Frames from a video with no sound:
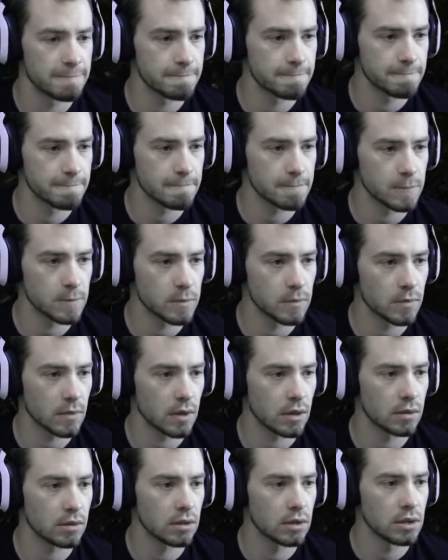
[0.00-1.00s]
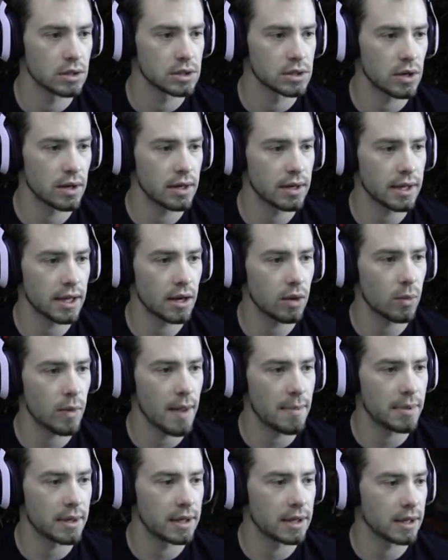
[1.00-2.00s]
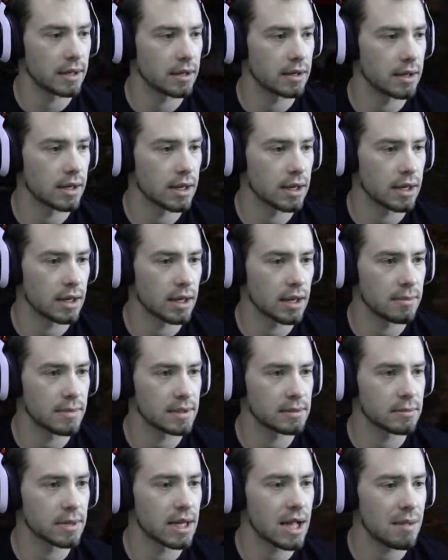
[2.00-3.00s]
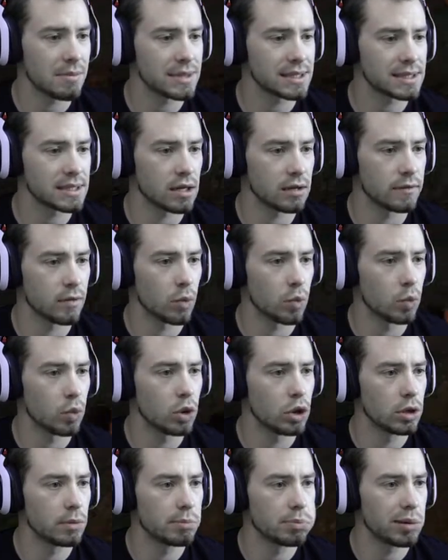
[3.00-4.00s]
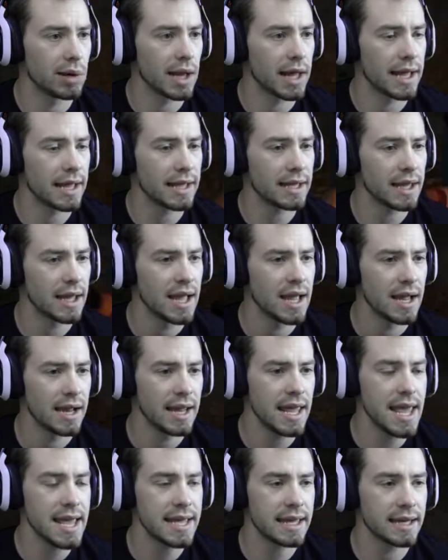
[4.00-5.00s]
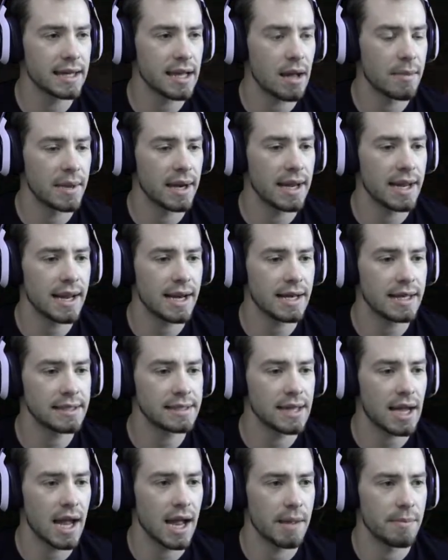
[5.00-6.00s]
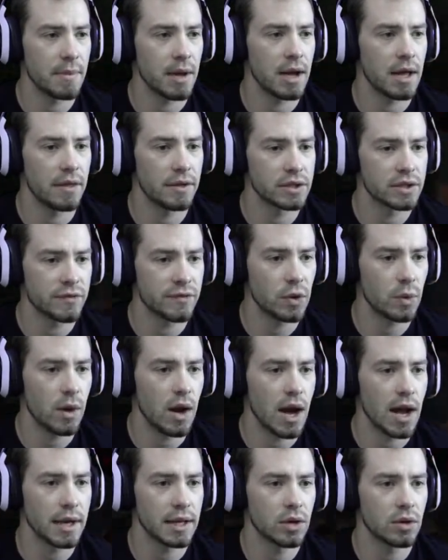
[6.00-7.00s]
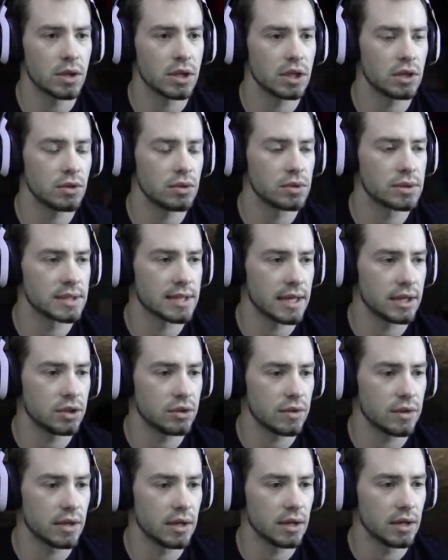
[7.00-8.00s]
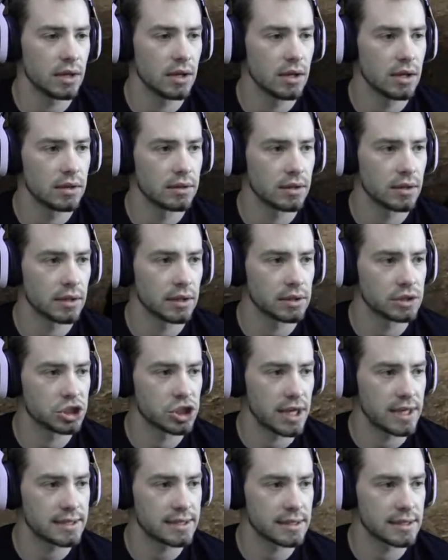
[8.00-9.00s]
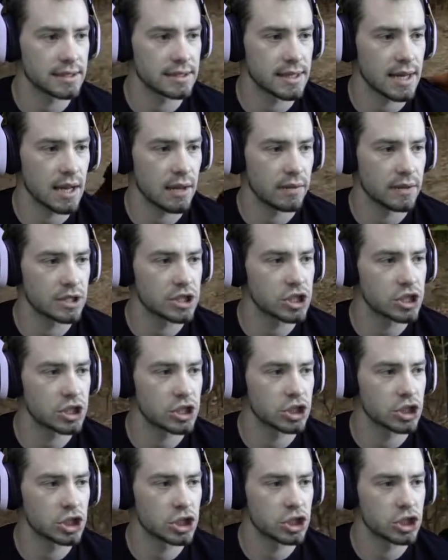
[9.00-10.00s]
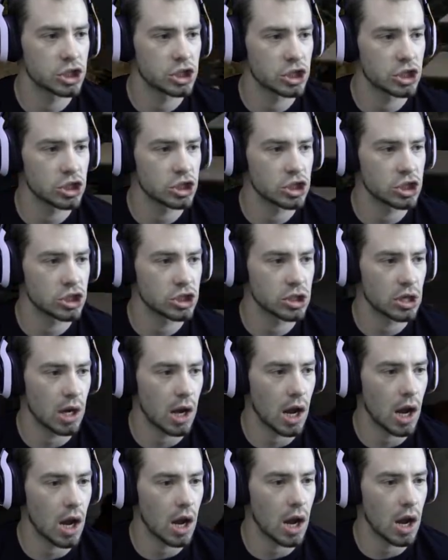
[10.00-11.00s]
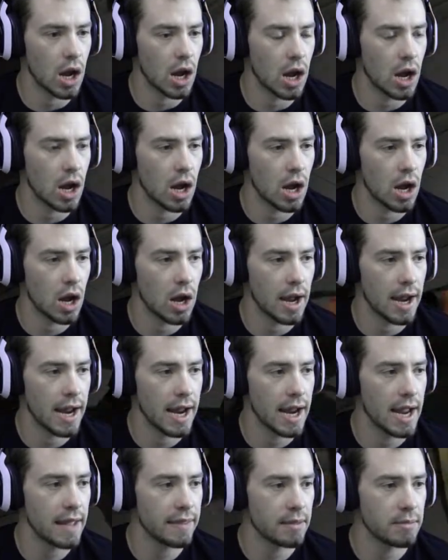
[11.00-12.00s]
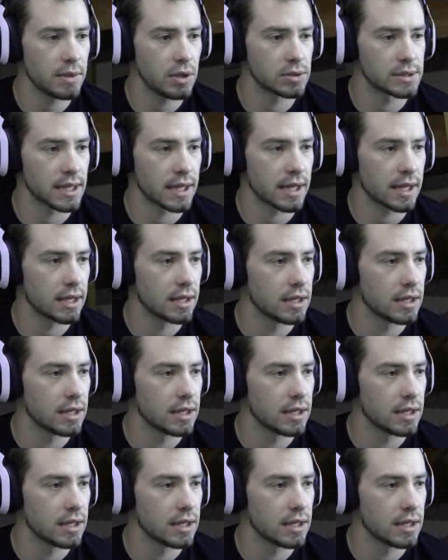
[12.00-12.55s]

This can't be real. So I already got a weapon here. Got myself a wood plank. He can come at any time. There's a few audio cues. They do the little Jason sound. The ch ch ch. Ha, ha, ha. and the music.